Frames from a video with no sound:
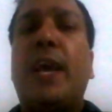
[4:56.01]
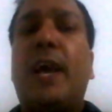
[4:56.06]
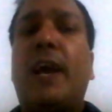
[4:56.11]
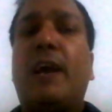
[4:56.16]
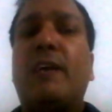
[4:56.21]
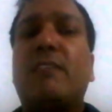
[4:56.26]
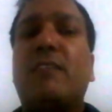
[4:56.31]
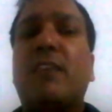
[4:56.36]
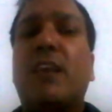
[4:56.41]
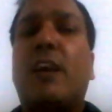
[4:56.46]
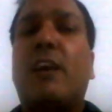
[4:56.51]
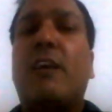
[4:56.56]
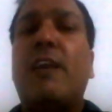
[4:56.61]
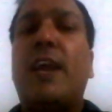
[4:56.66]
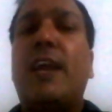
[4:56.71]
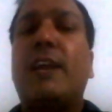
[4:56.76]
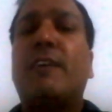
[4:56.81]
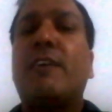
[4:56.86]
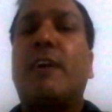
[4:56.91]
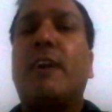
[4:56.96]
as the
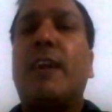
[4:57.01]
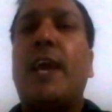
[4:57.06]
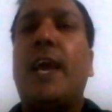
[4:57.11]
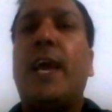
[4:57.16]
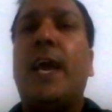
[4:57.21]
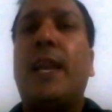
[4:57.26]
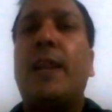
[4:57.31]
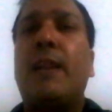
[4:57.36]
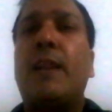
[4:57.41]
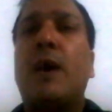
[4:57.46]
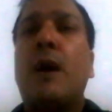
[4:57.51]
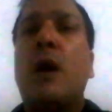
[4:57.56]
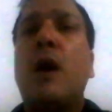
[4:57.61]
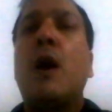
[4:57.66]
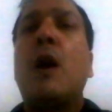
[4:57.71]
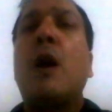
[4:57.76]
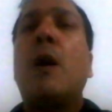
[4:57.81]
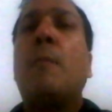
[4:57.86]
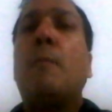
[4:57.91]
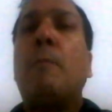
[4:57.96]
creator and
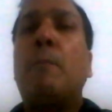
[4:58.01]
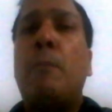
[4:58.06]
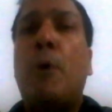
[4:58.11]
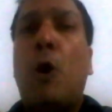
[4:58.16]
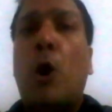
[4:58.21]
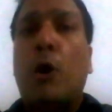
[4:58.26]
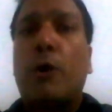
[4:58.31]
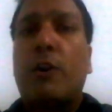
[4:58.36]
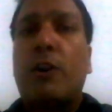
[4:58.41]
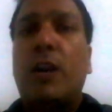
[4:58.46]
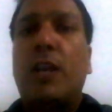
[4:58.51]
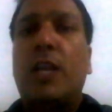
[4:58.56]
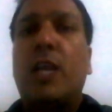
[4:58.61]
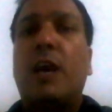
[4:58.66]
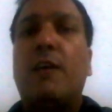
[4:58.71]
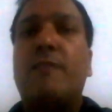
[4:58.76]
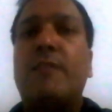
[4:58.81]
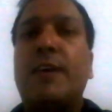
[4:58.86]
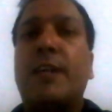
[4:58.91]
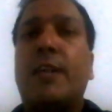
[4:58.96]
moral
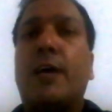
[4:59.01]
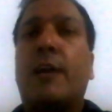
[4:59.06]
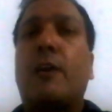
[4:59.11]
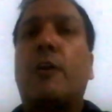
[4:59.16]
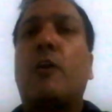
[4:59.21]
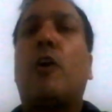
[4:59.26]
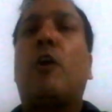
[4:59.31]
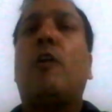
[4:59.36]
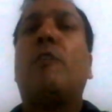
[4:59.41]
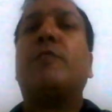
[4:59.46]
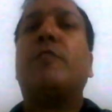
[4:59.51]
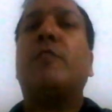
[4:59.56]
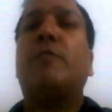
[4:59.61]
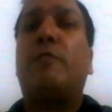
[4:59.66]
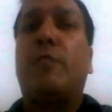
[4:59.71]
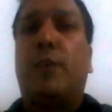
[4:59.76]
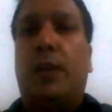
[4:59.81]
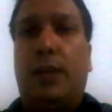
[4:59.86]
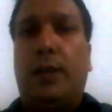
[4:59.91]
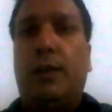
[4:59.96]
governor of the
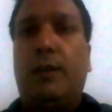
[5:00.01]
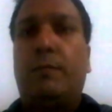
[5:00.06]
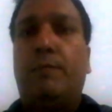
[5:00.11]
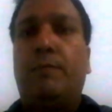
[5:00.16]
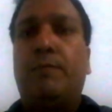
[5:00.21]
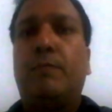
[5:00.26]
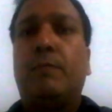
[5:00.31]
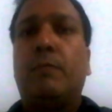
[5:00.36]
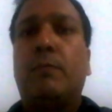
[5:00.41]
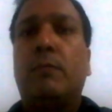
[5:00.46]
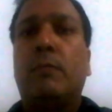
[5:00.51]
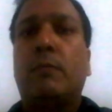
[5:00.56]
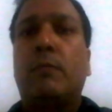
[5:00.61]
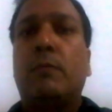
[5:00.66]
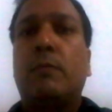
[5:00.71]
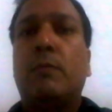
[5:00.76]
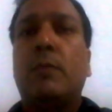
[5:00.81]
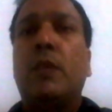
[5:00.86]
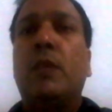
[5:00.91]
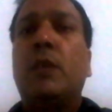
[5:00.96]
world.
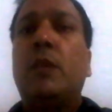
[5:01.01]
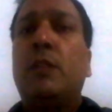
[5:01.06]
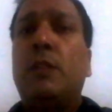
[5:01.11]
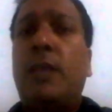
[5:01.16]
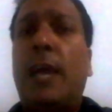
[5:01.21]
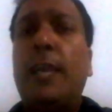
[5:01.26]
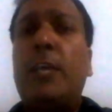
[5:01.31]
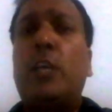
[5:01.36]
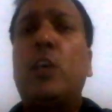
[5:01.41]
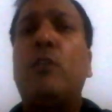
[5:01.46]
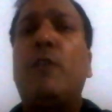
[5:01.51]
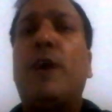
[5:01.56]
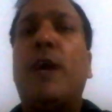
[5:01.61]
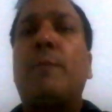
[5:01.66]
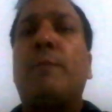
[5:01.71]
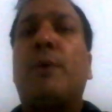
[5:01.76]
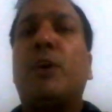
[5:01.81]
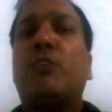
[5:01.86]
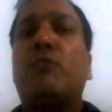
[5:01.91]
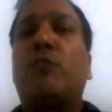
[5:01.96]
Thank you very much